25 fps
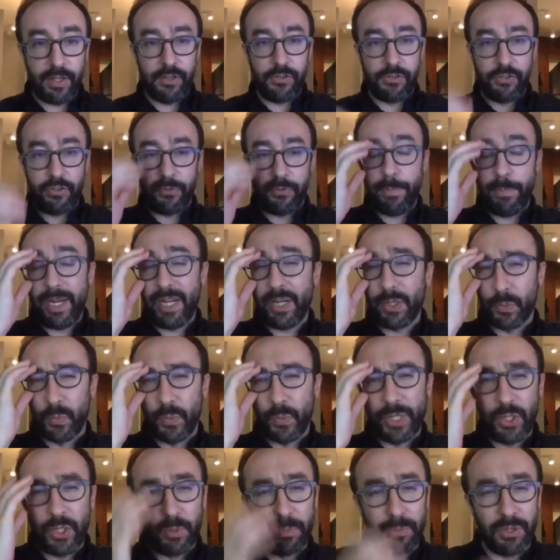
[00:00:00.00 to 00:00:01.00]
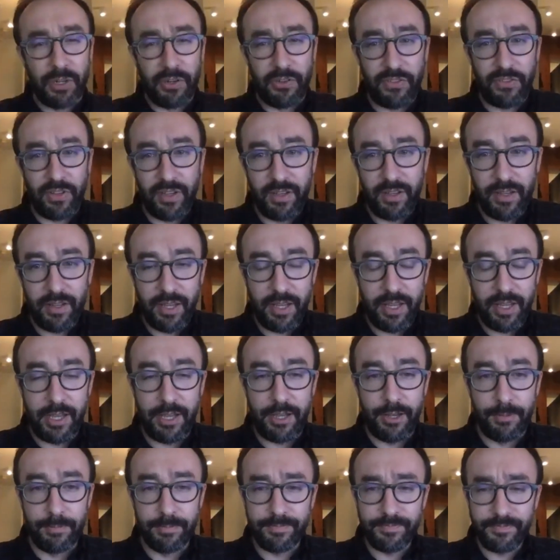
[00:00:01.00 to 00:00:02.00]
is just being a real person.
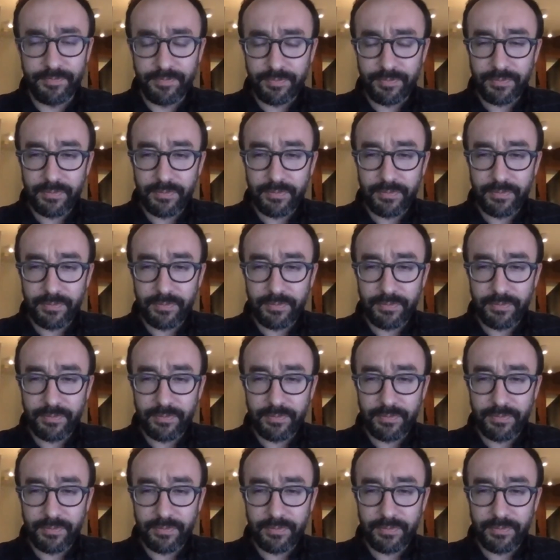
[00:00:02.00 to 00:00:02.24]
Um,